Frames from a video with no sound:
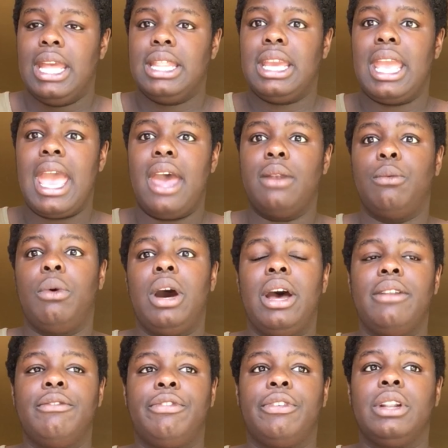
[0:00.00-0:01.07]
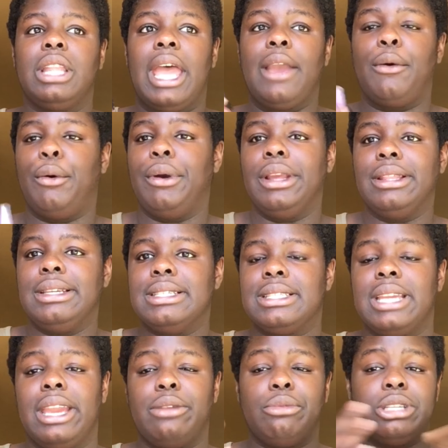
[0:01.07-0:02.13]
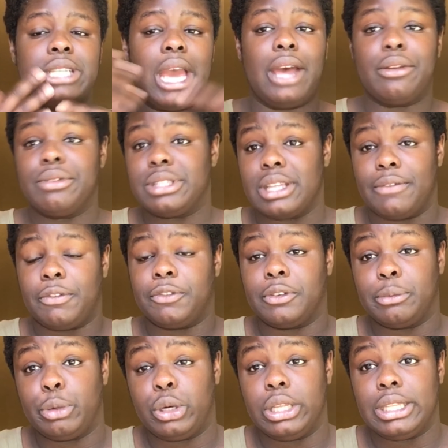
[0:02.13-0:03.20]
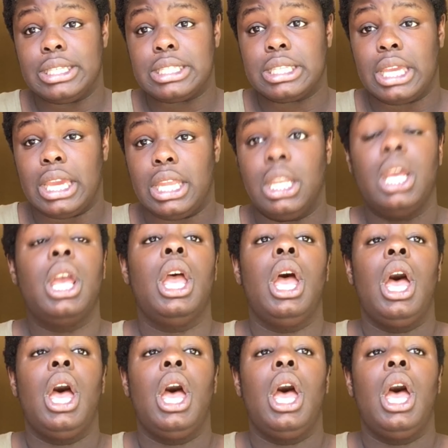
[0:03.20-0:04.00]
They had one for like oily skin, which I don't suffer from oily skin.